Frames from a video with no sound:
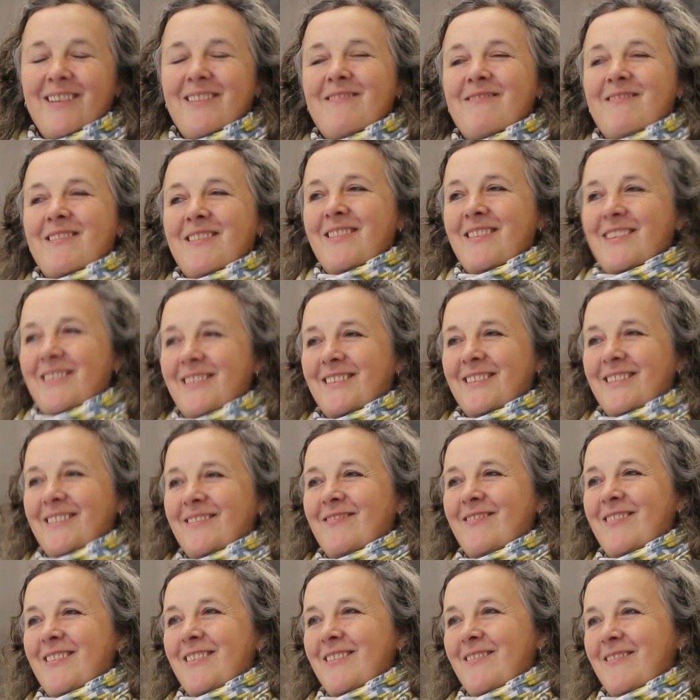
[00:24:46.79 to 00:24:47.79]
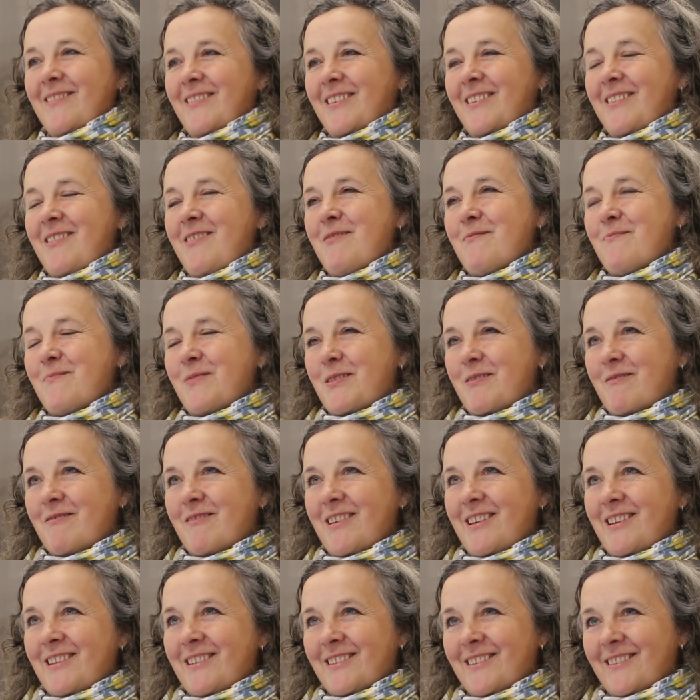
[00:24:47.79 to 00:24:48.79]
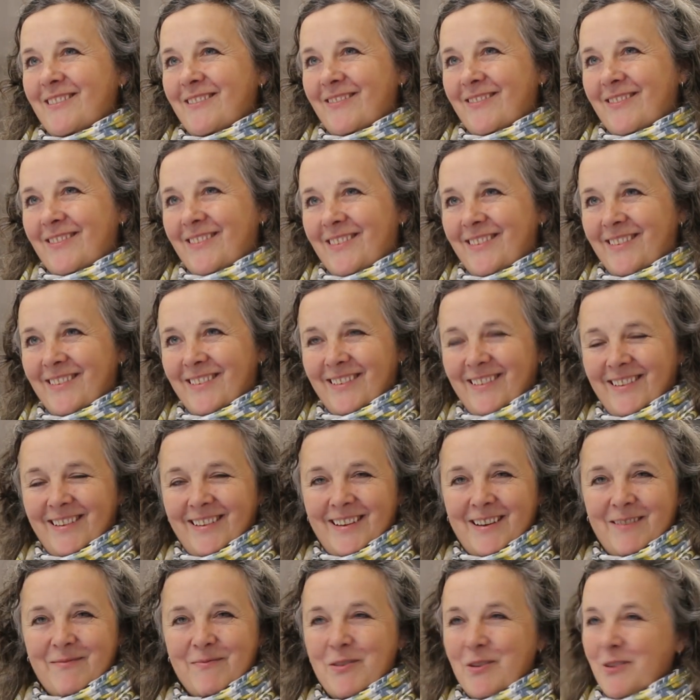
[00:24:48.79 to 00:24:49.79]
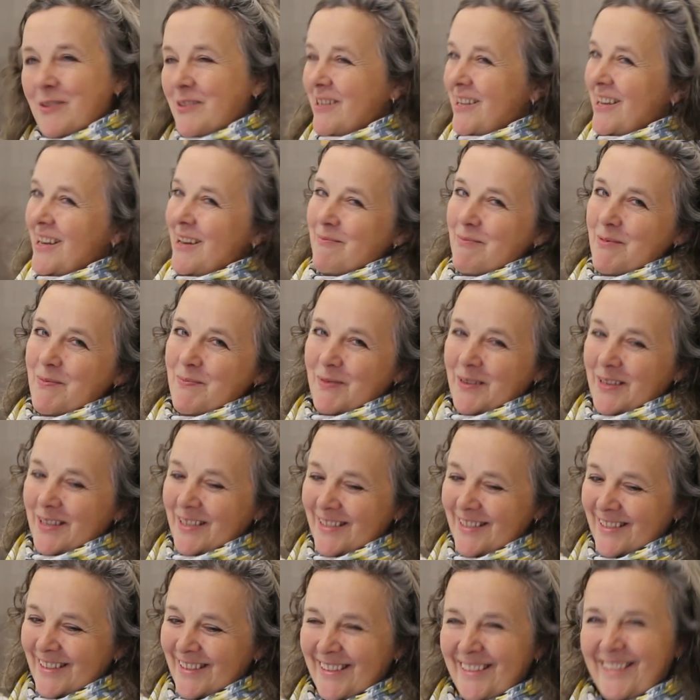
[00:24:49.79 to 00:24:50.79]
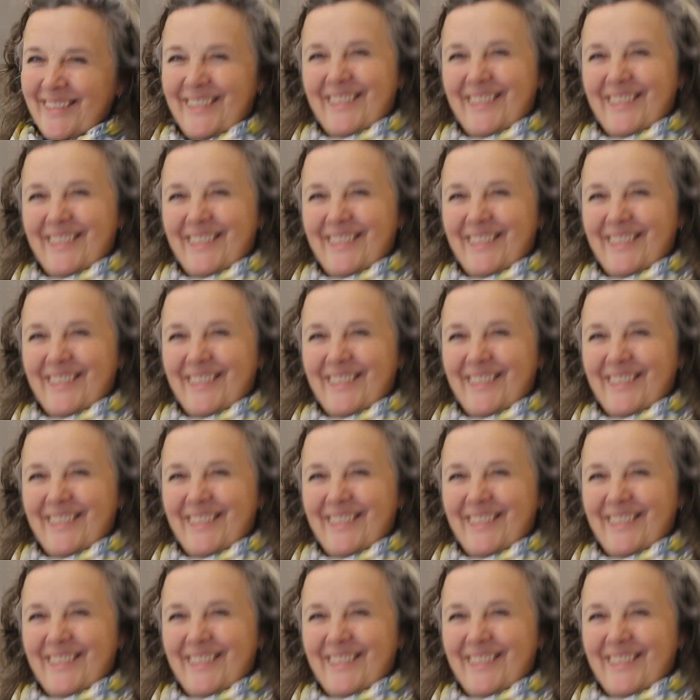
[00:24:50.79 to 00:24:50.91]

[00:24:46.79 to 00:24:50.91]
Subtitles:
When I can't be creative, I'm not a happy person.